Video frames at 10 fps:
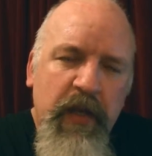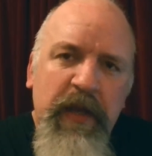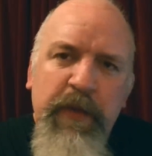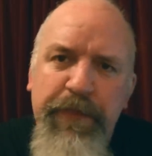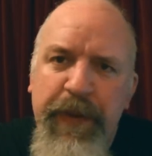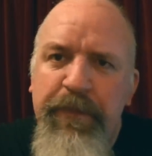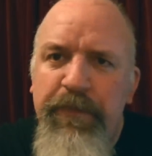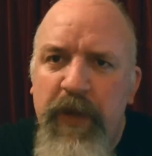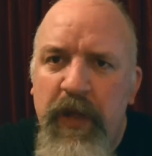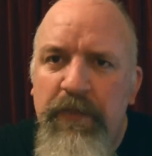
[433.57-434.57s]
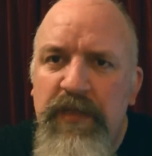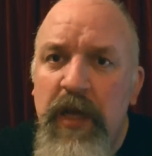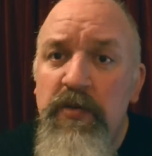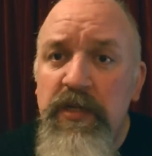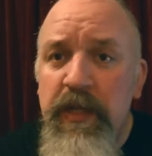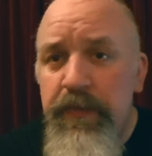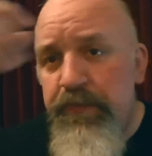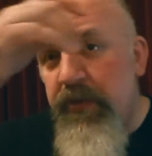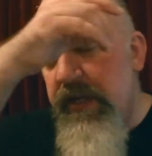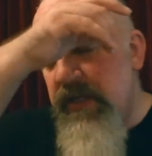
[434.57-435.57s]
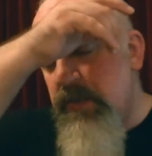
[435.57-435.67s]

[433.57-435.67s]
a little bit of um, toasted bread